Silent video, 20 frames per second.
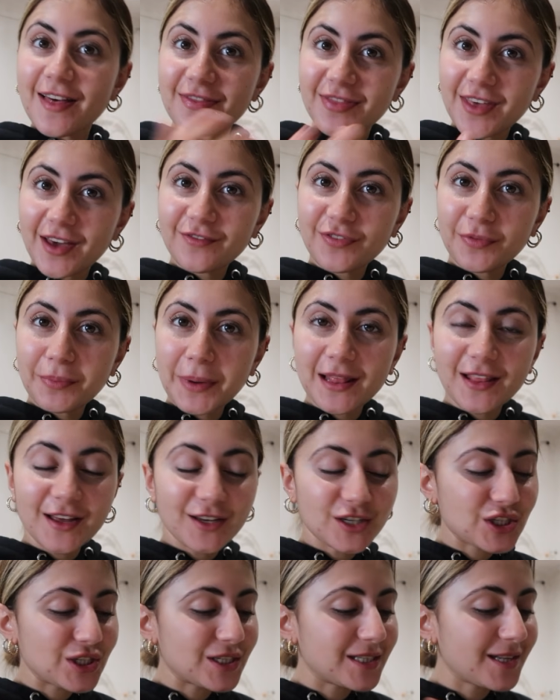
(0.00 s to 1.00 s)
And then for my
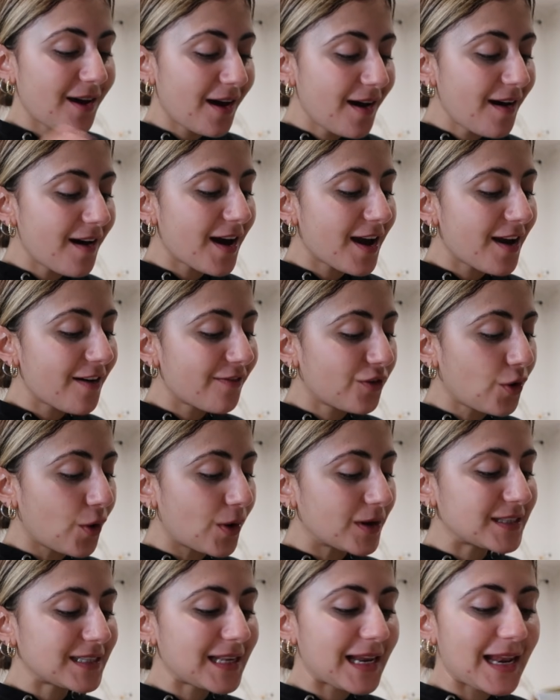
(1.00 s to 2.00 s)
lunch dessert, I have
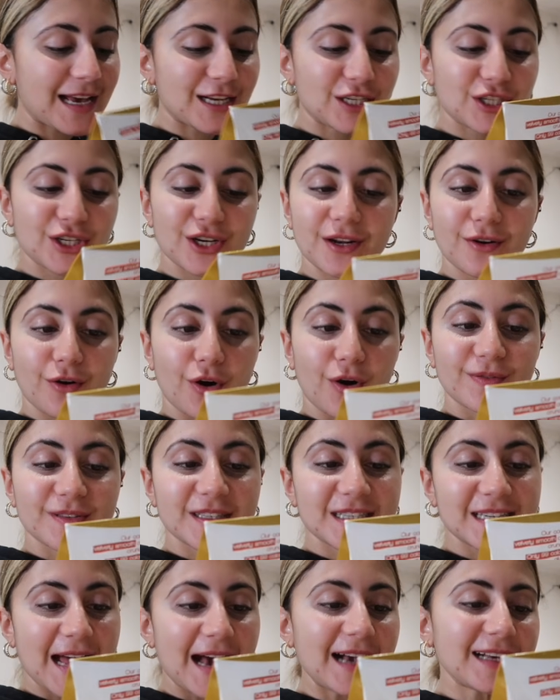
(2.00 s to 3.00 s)
got a selection of
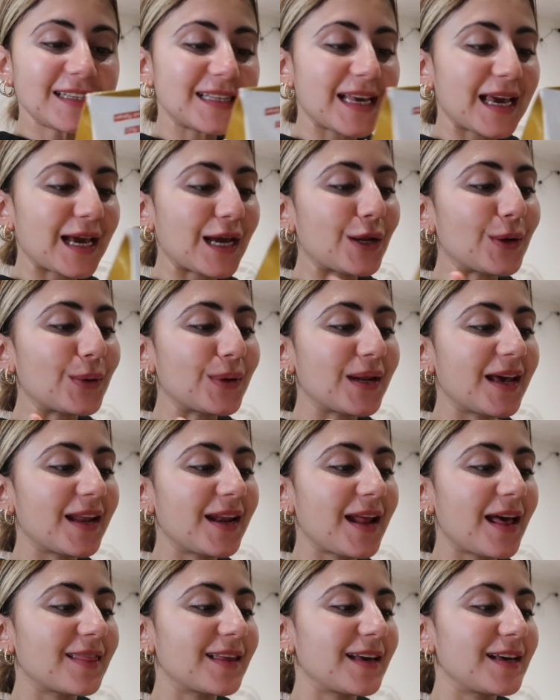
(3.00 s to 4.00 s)
snacks,
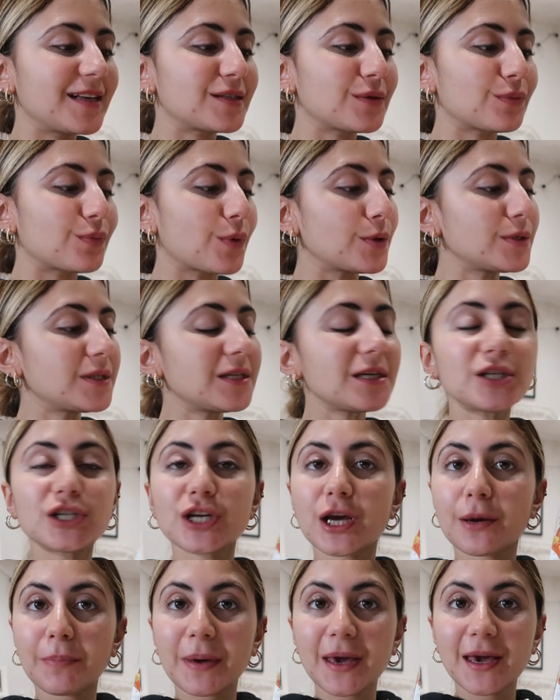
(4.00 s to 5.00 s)
including these roasted
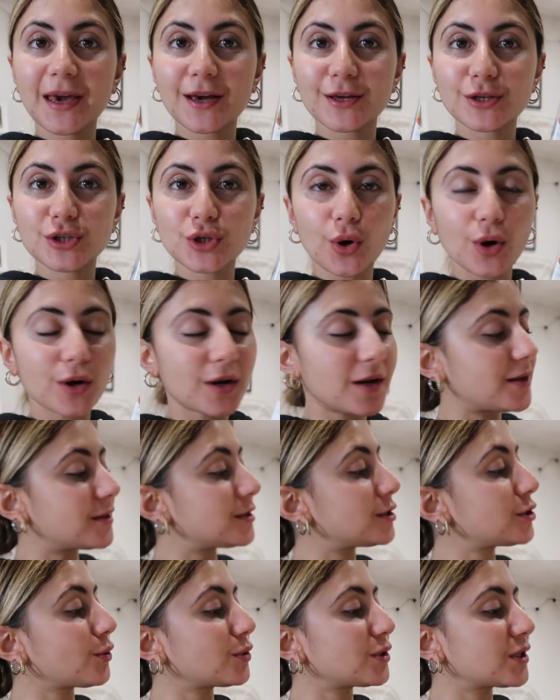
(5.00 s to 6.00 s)
chickpea
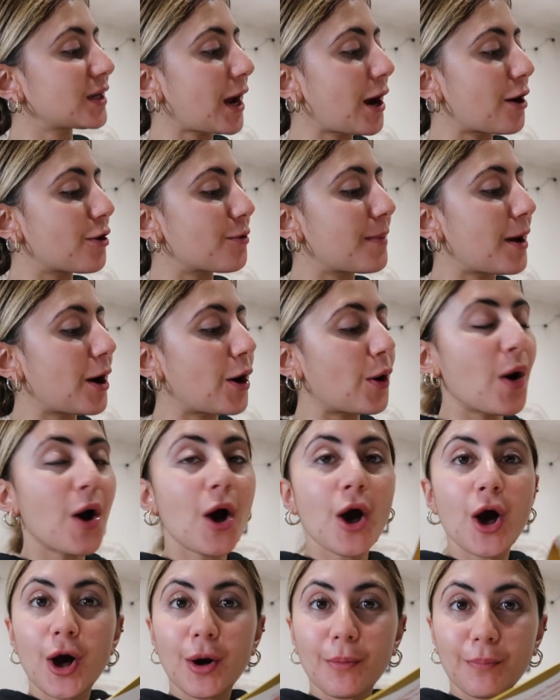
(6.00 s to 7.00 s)
chocolate salted caramel
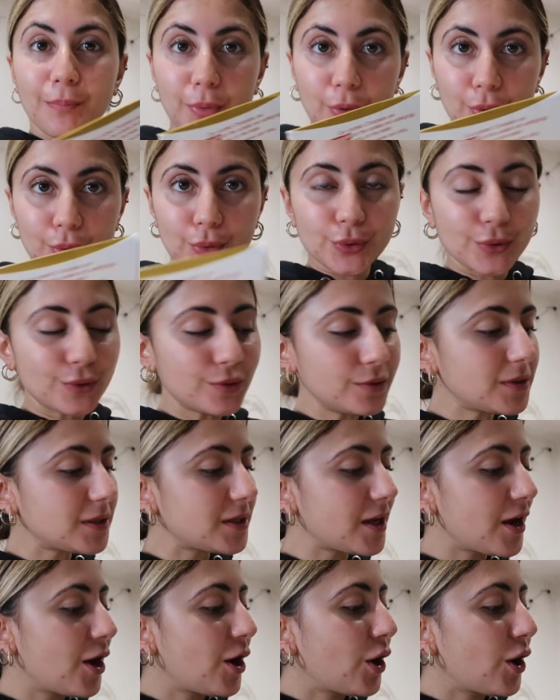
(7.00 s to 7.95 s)
balls.